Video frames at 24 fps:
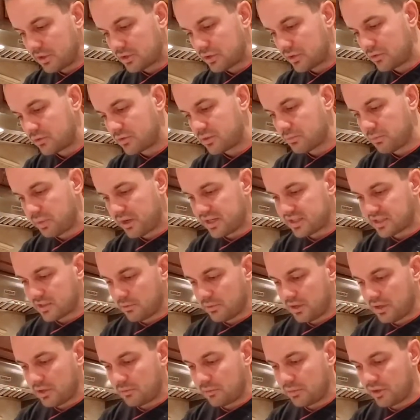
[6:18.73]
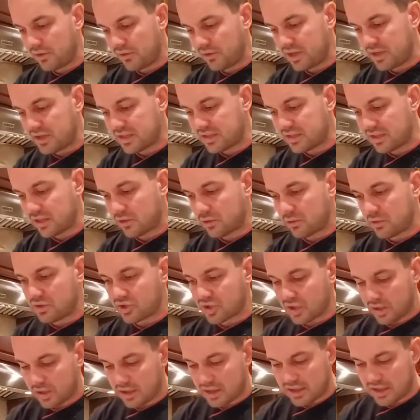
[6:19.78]
sure to space them out. But if they stick to each
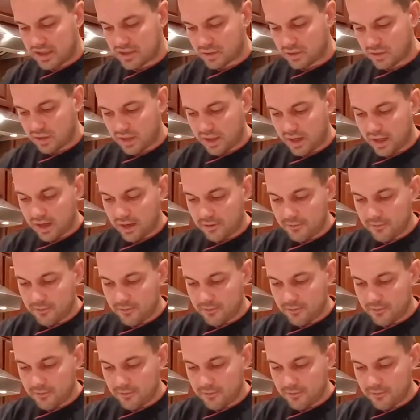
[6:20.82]
other, that's okay.